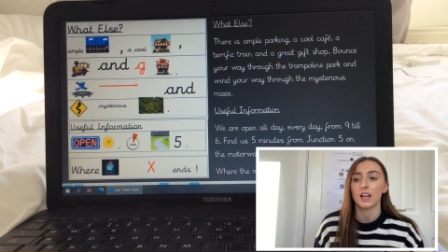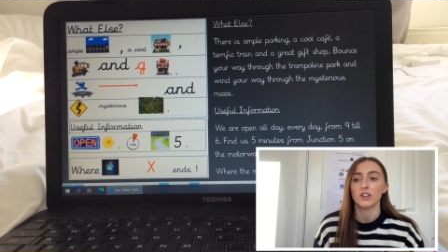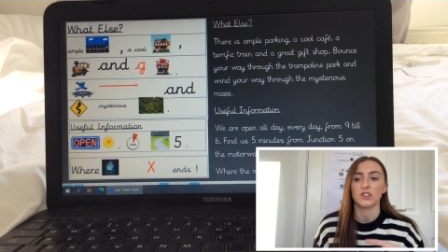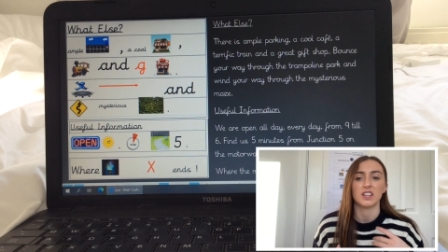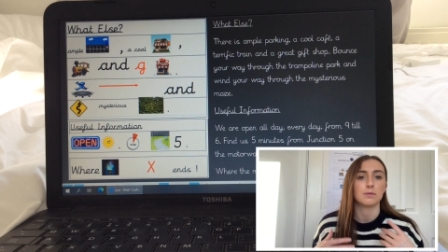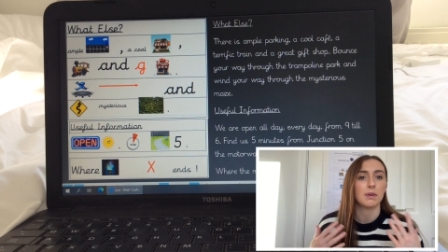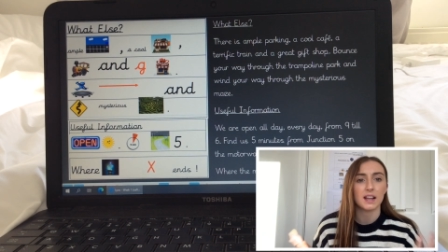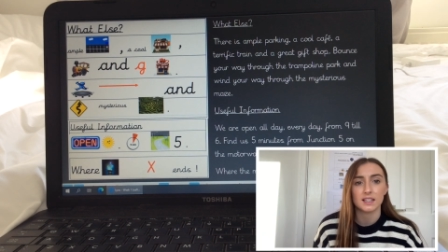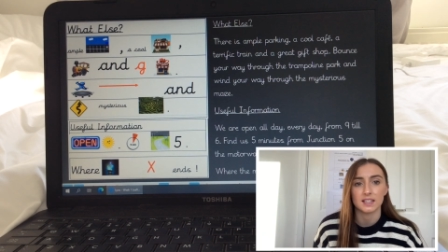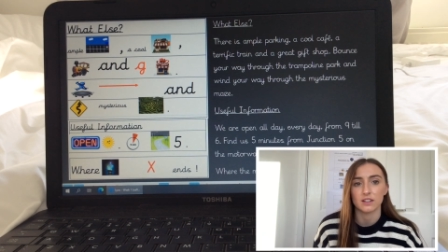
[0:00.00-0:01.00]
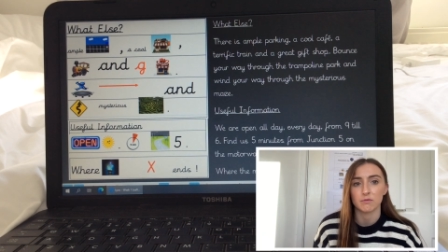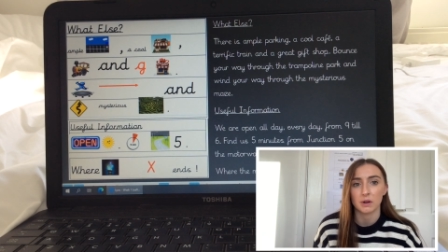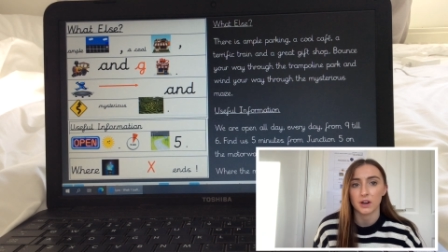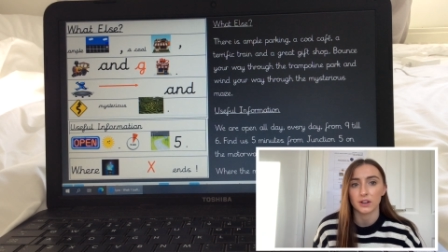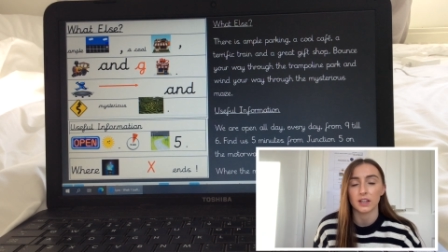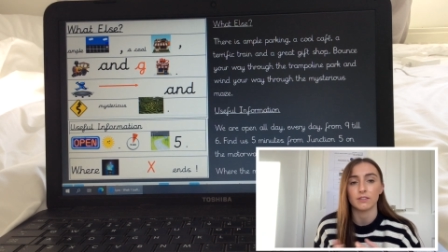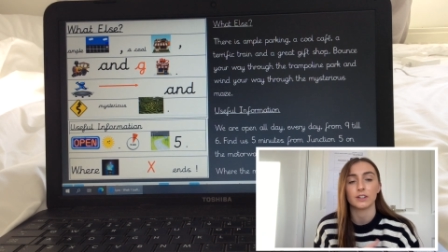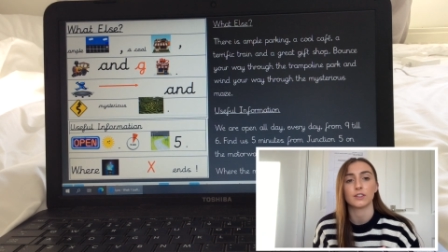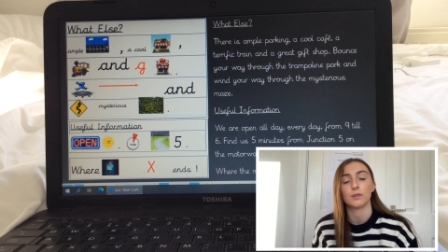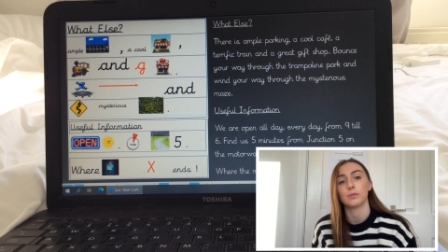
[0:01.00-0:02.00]
So there's plenty of parking, for
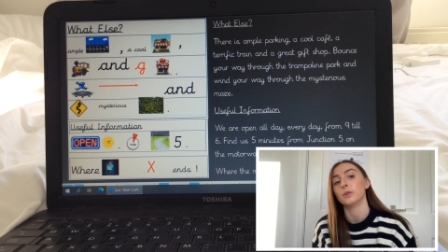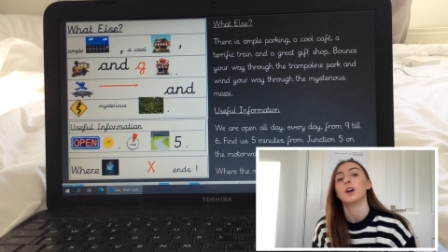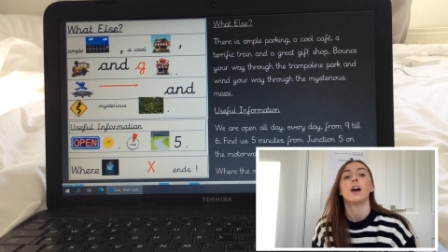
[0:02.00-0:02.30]
example.